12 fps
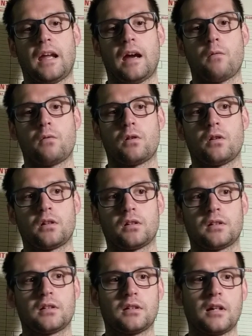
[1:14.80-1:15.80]
our
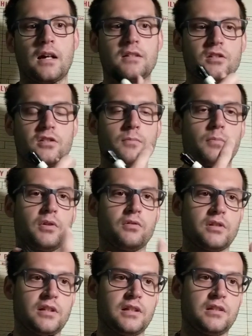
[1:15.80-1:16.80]
conscious
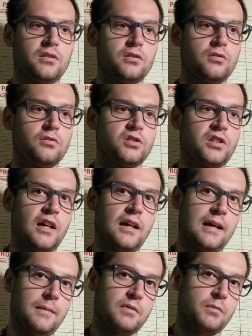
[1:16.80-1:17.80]
ability to use
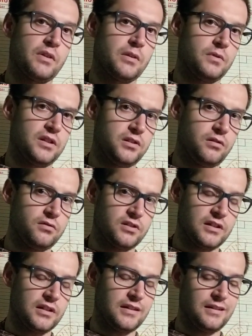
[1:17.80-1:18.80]
time the way that we use
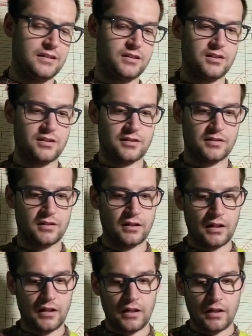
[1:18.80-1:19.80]
it is just
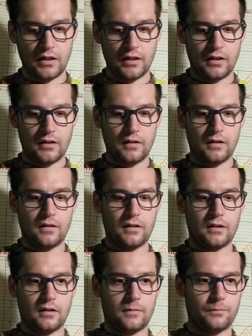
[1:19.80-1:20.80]

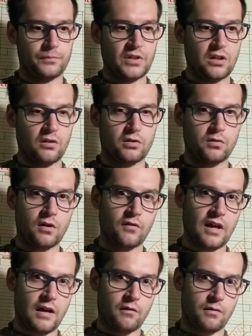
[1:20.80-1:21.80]
a
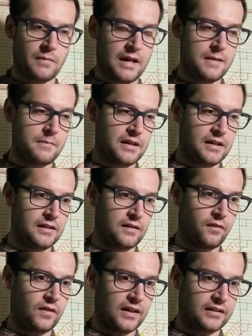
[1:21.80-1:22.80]
12-hour man-made
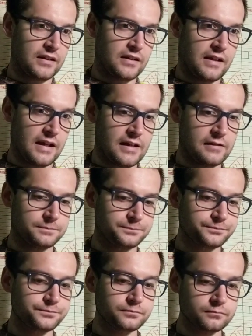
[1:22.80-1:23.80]
effect that
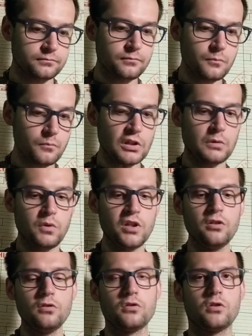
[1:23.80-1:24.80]
we
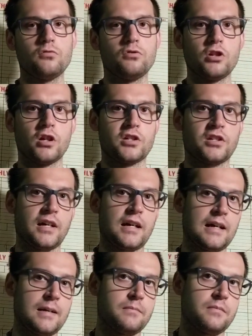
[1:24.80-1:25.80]
use to judge
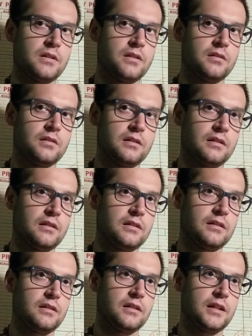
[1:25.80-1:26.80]
time
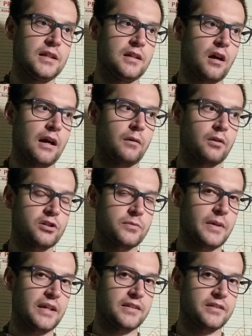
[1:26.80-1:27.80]
in our
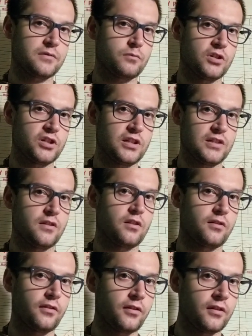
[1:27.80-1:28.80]
space, which is
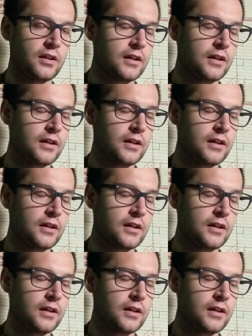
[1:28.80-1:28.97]
Earth.